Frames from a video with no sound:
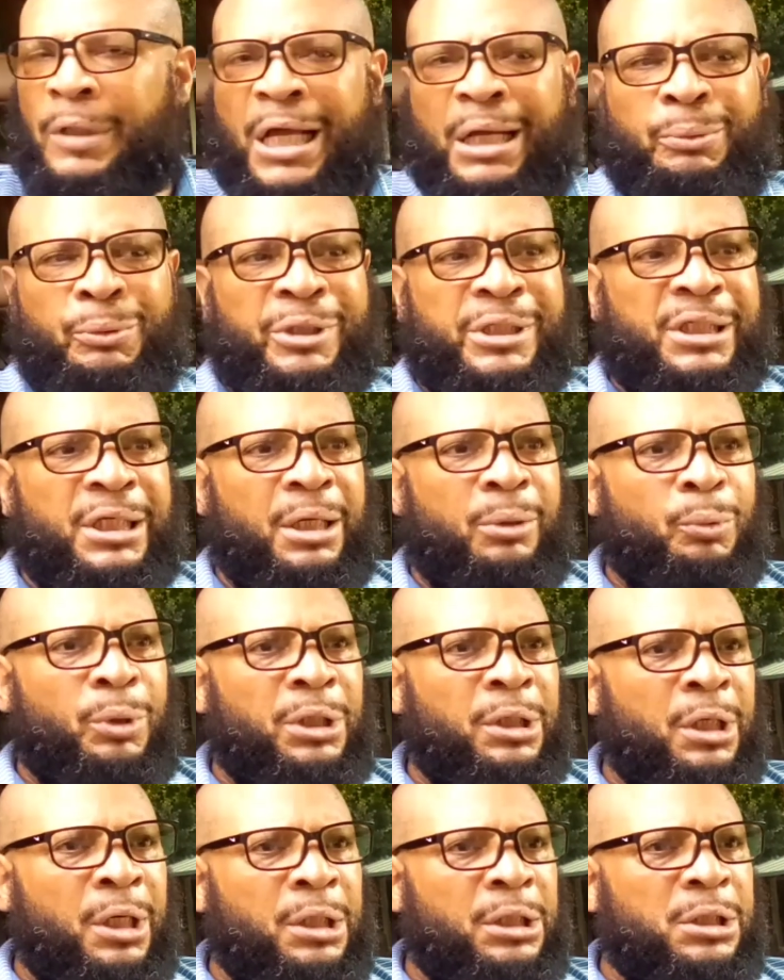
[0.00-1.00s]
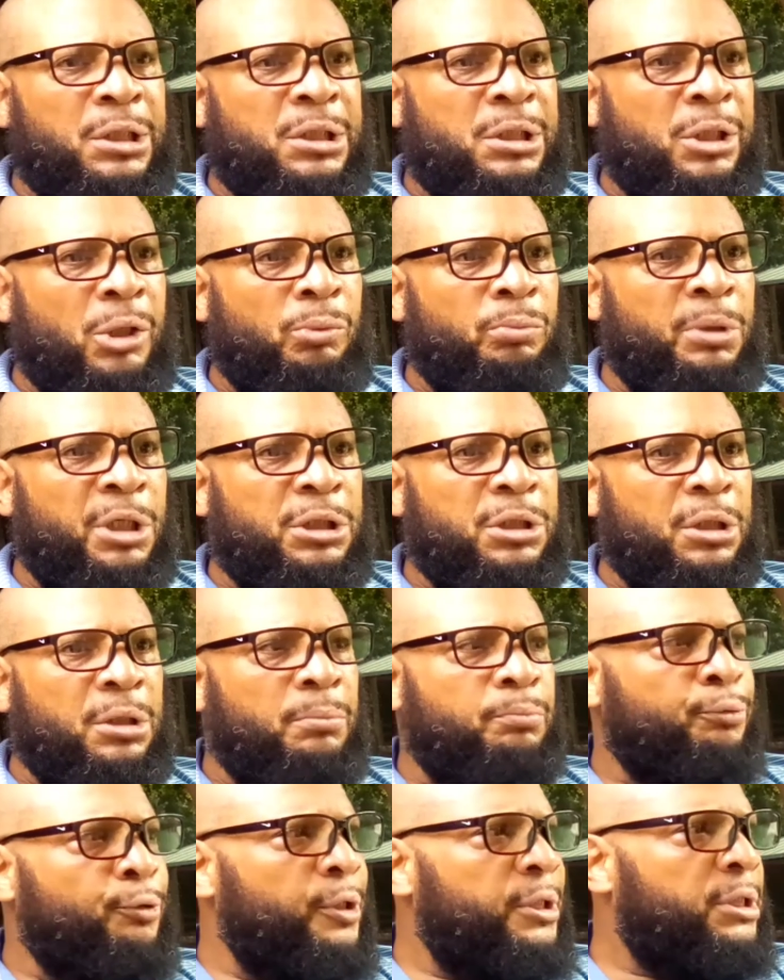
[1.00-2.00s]
Like we said, we love you so much
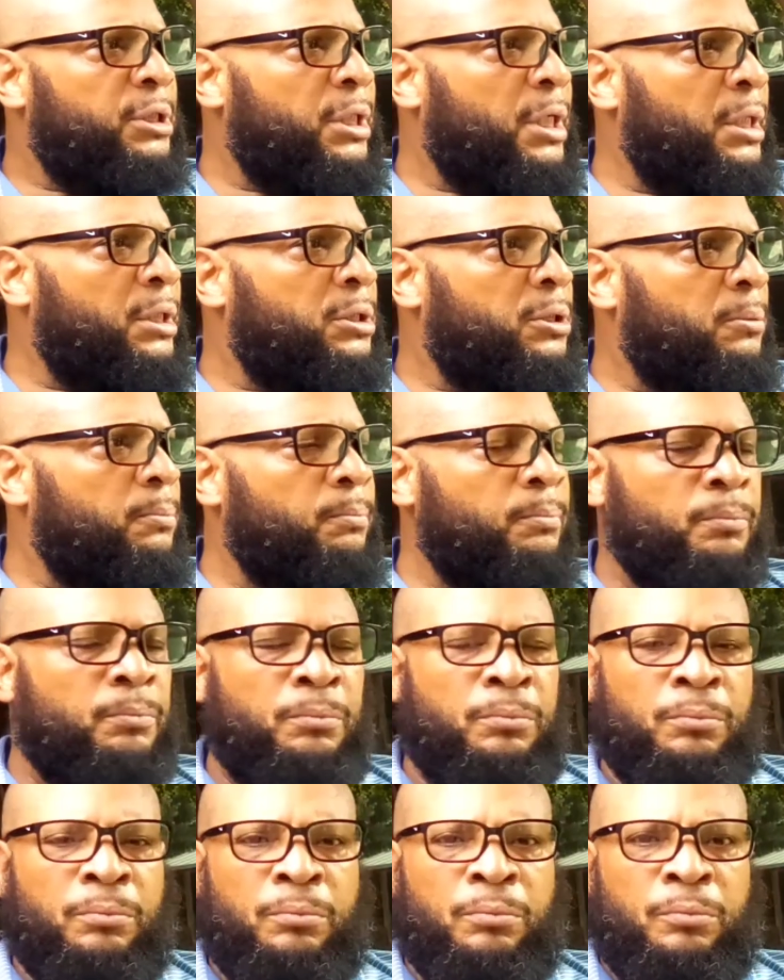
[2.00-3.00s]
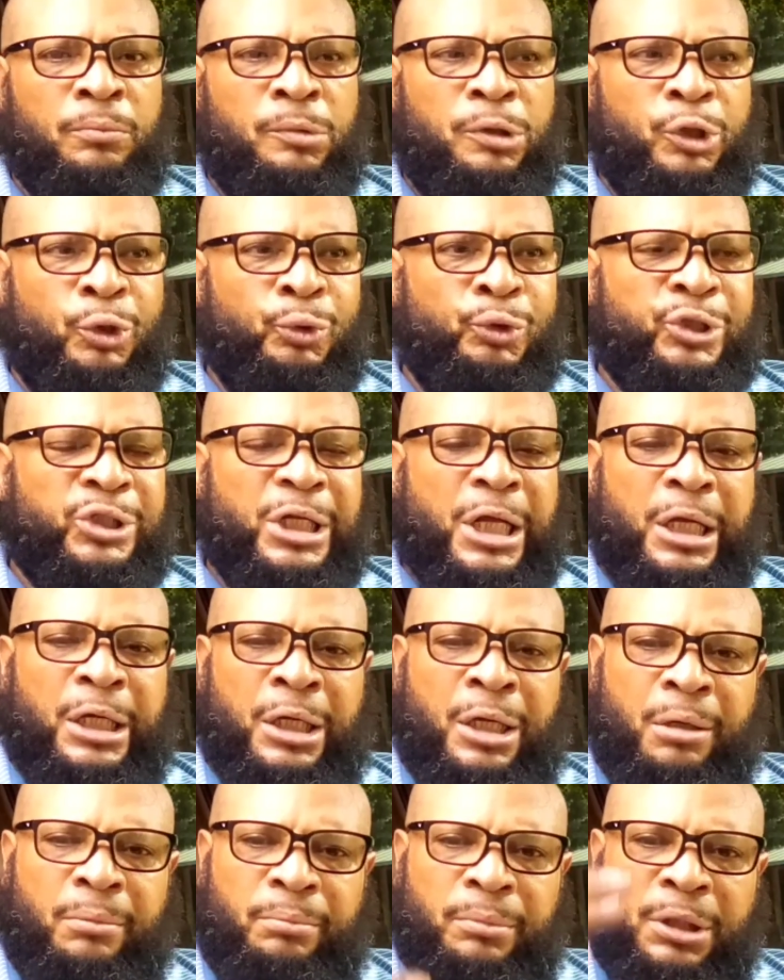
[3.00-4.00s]
and appreciate you. Do
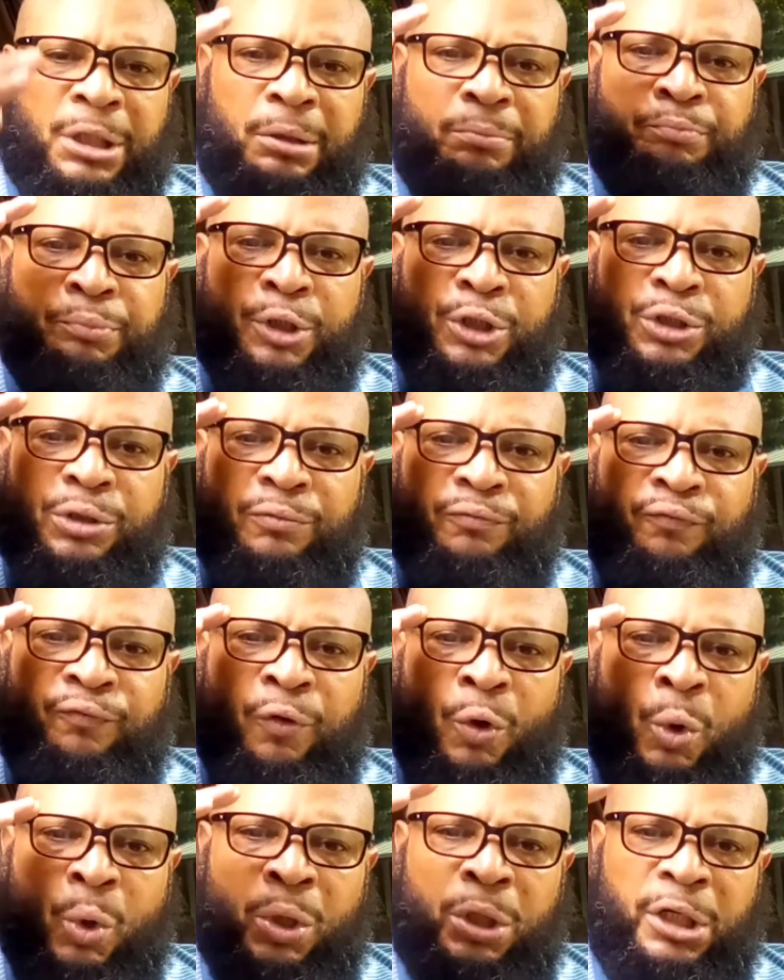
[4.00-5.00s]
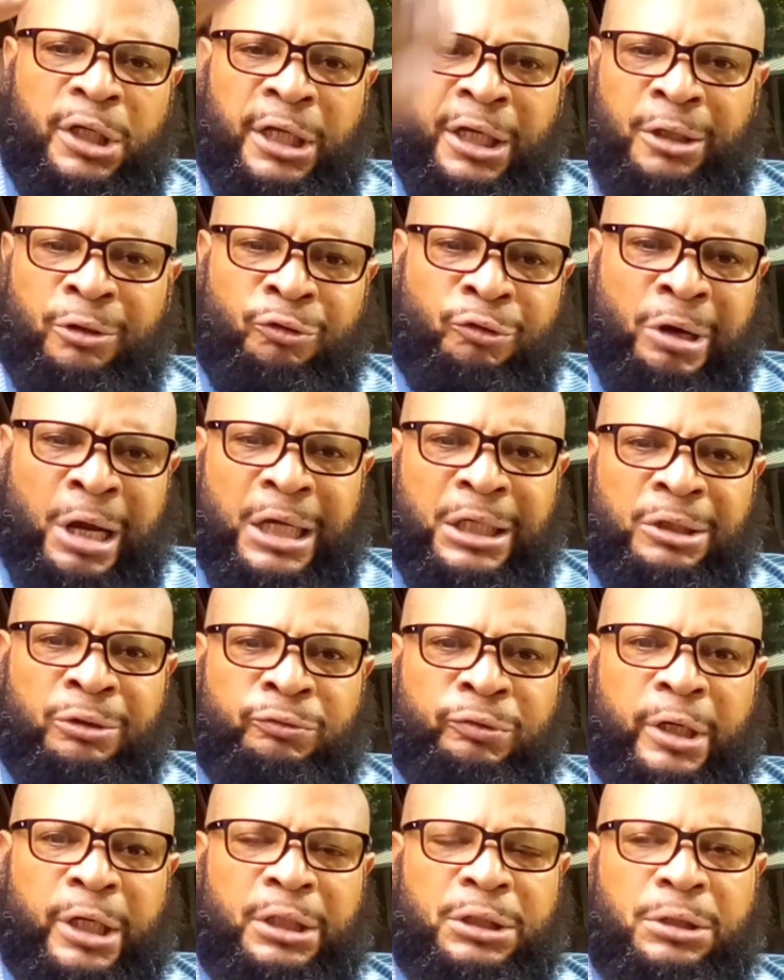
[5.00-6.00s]
stay up and keep pushing forward in the right
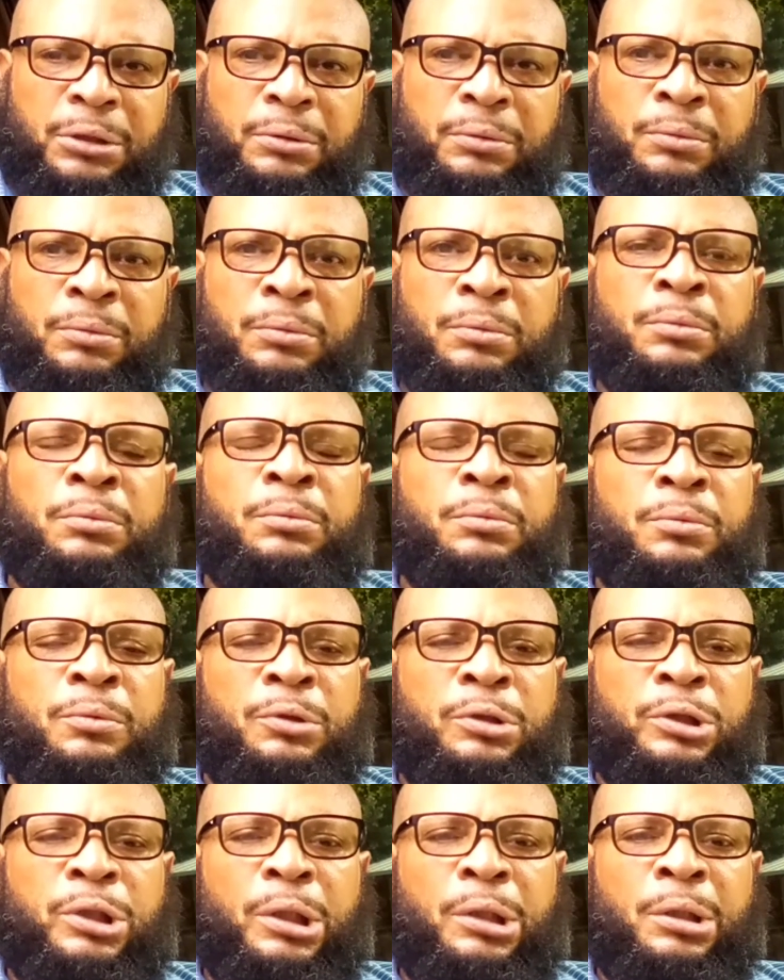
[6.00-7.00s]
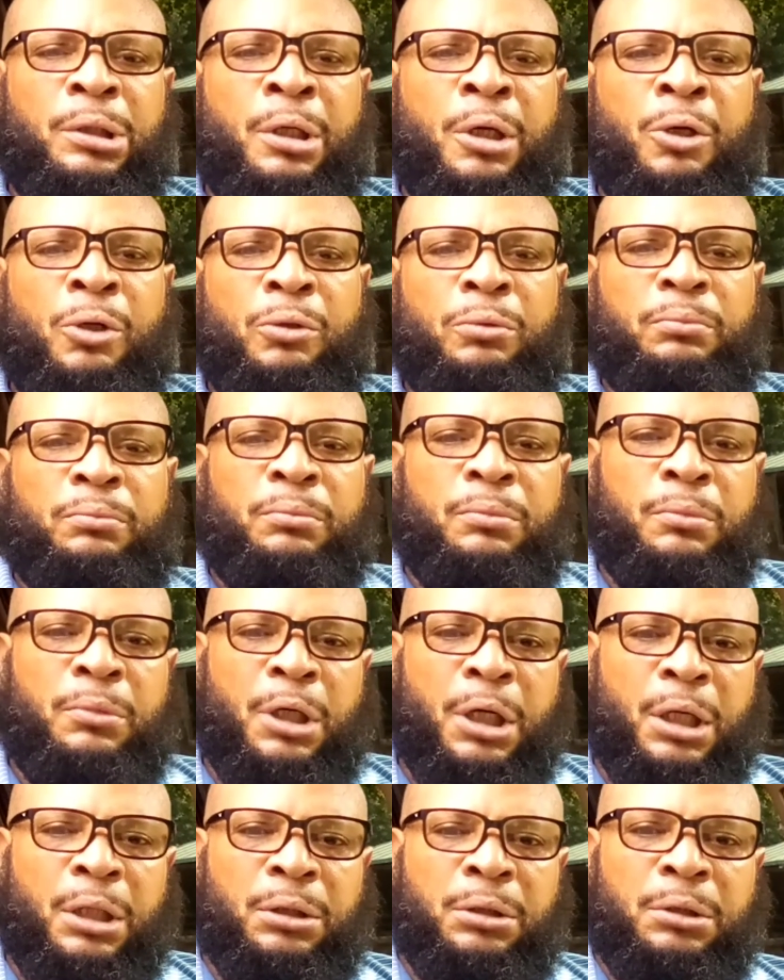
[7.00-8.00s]
direction.
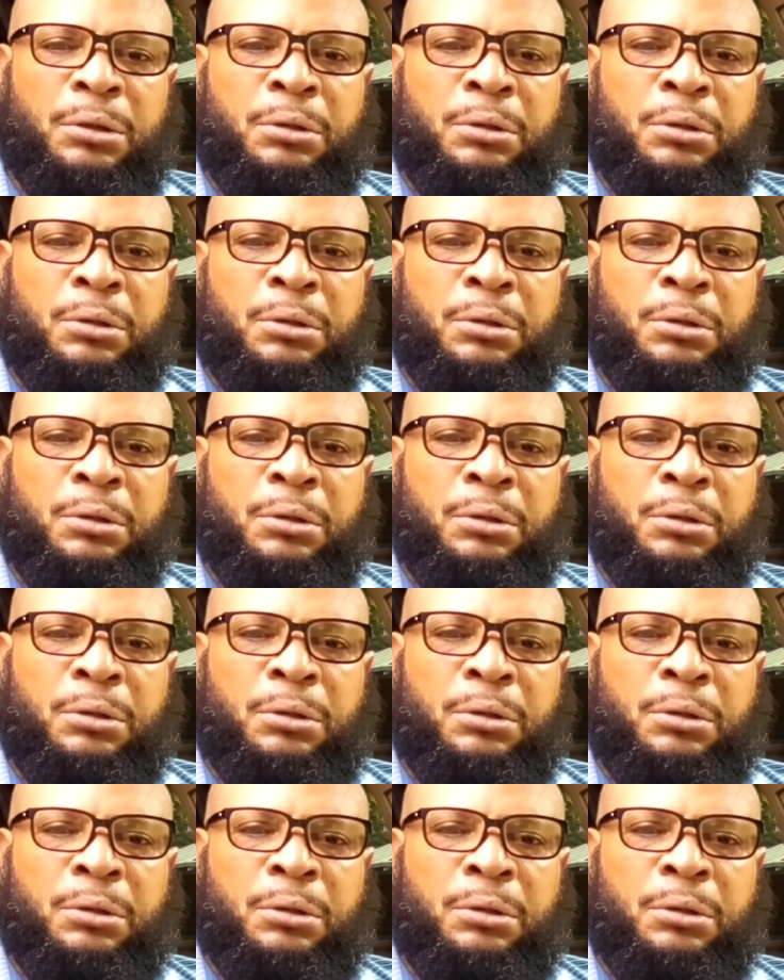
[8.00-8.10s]
Shalom.